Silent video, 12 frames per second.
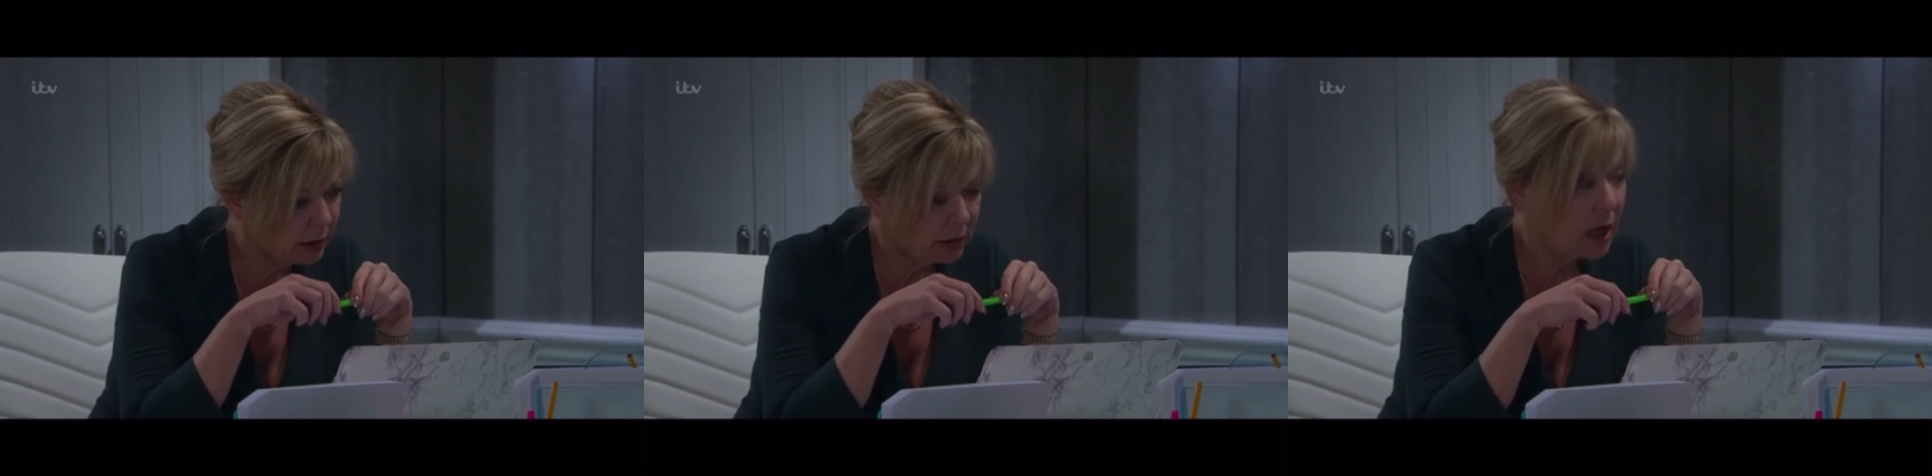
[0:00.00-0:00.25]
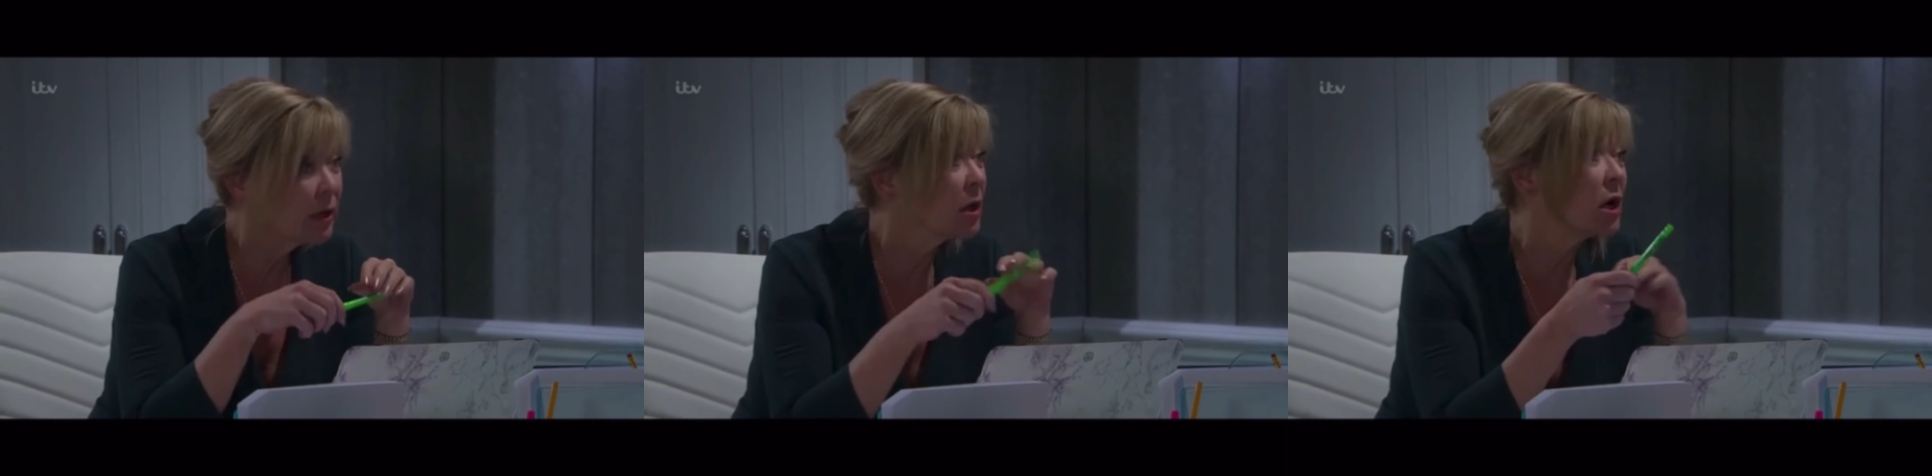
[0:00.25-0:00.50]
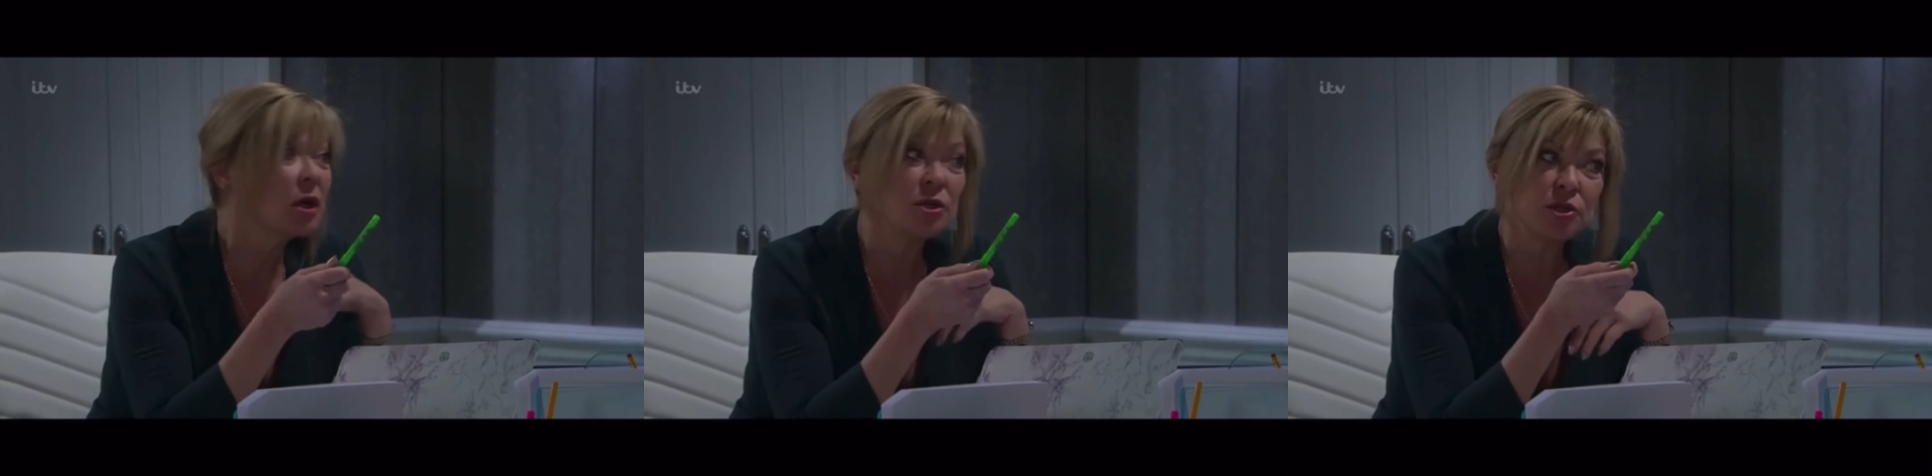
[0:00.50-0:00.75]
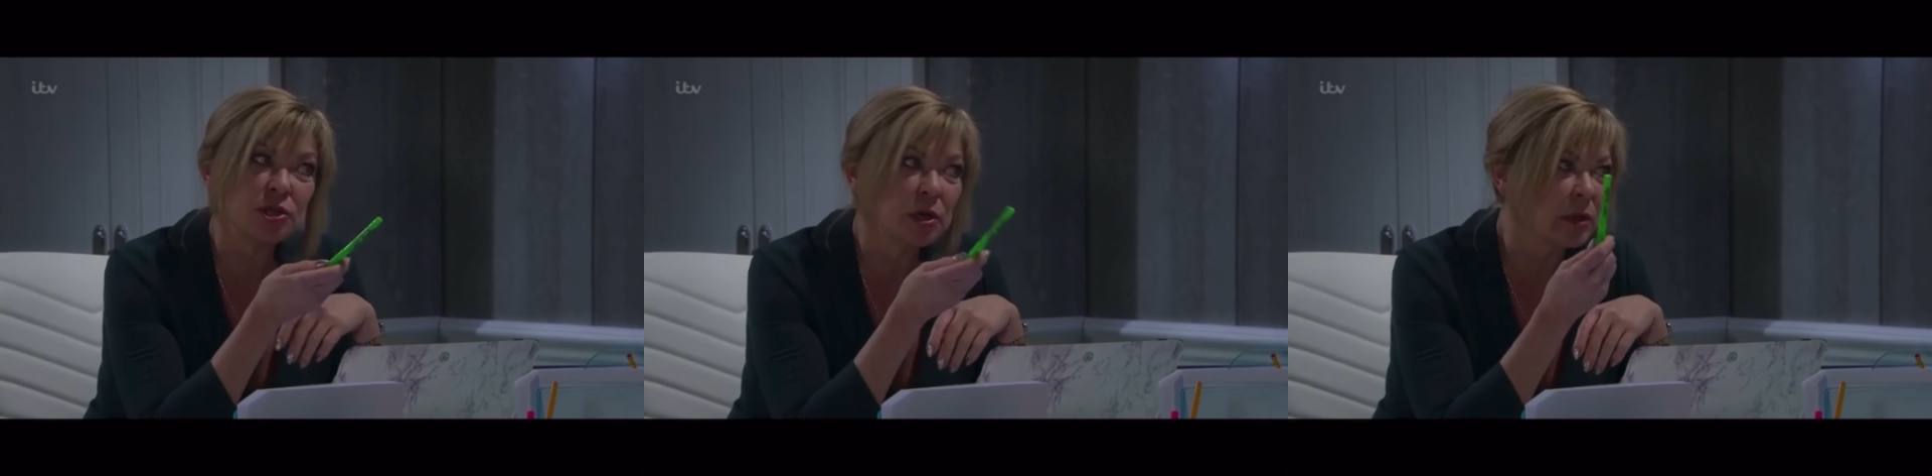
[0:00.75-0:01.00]
I, and
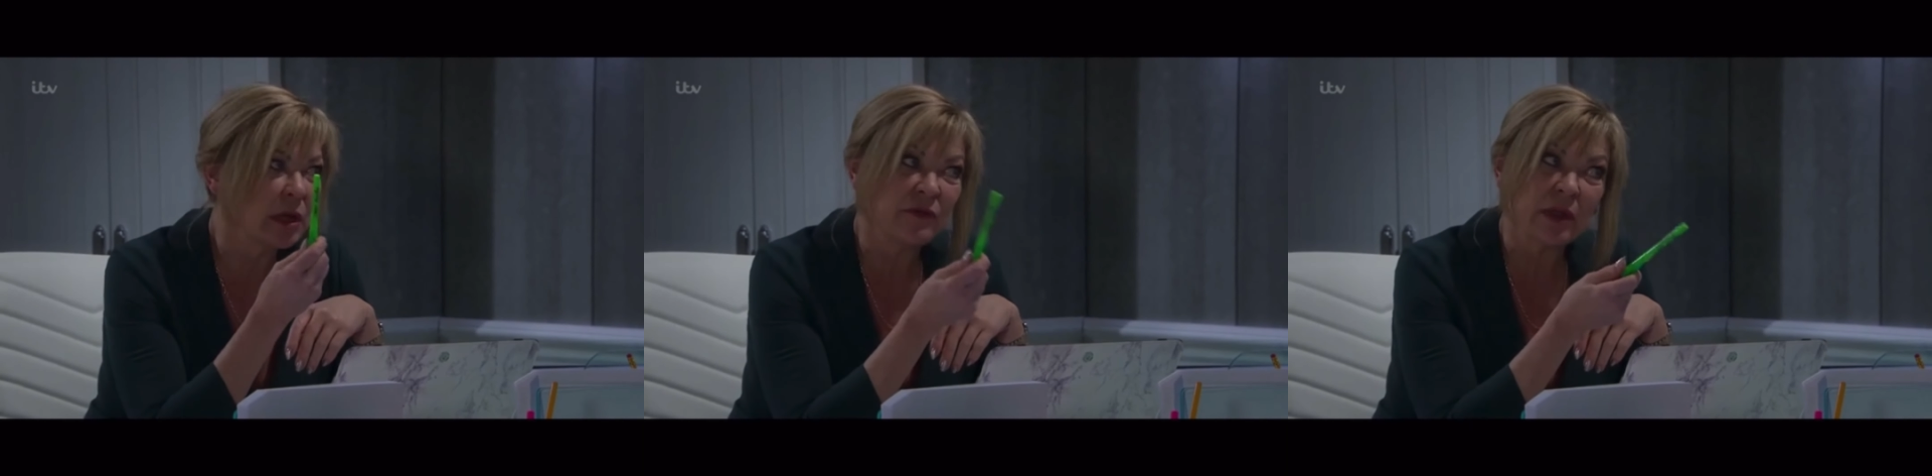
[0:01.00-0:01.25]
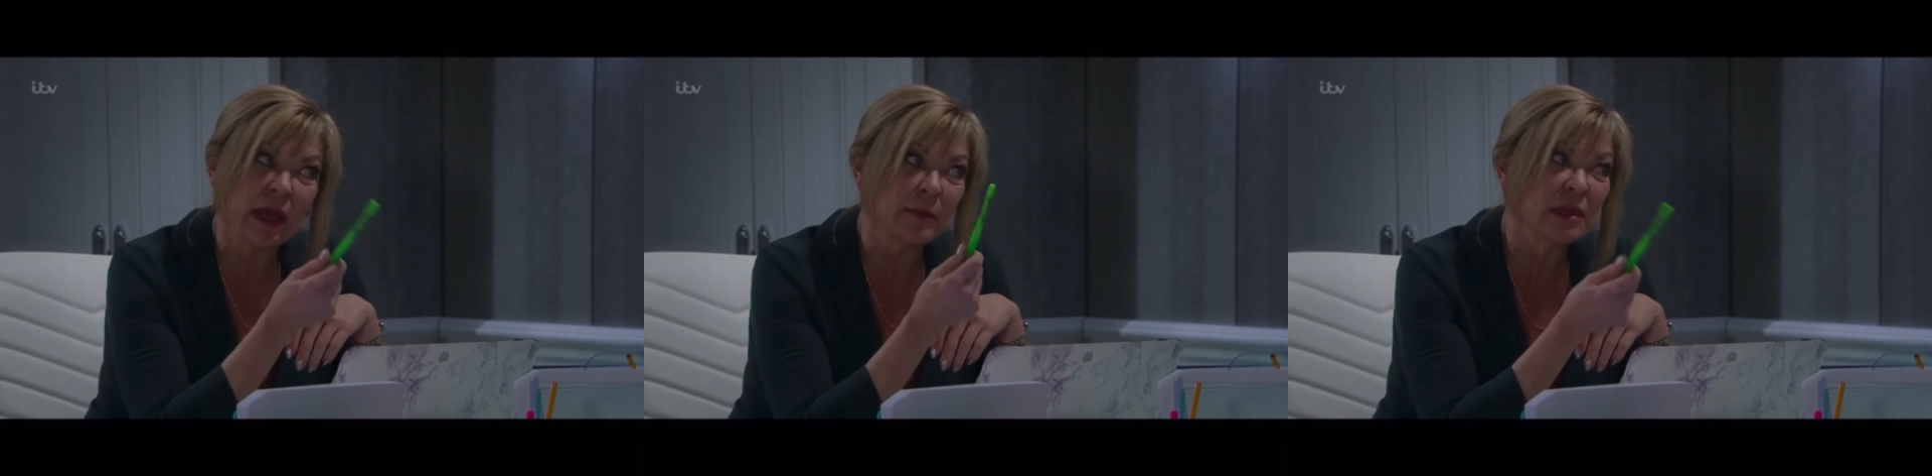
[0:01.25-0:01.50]
don't even get me